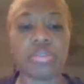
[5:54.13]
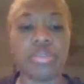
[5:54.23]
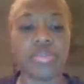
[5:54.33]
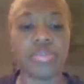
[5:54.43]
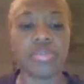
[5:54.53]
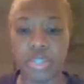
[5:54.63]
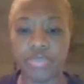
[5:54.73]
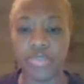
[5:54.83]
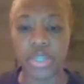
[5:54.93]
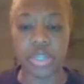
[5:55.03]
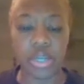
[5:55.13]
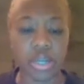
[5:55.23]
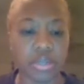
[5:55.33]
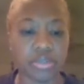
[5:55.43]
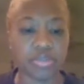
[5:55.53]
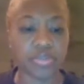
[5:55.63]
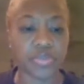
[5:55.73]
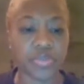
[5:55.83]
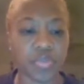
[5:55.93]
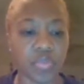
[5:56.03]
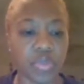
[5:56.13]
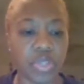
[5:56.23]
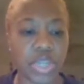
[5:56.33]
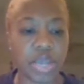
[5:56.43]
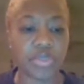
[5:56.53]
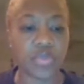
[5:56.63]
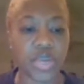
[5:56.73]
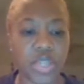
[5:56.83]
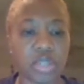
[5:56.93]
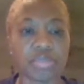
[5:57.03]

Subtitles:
during different types of weather.